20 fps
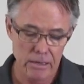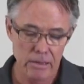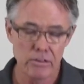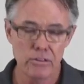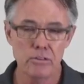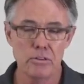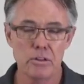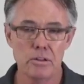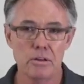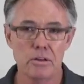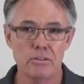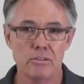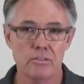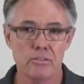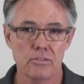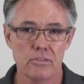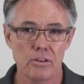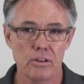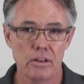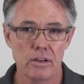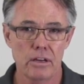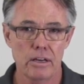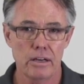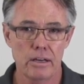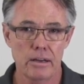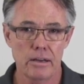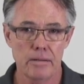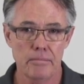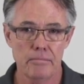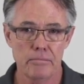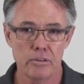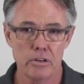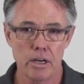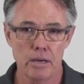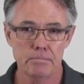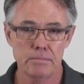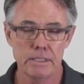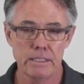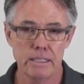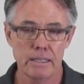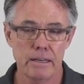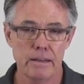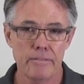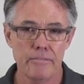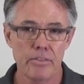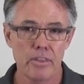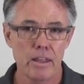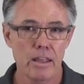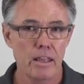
into this top SEAR,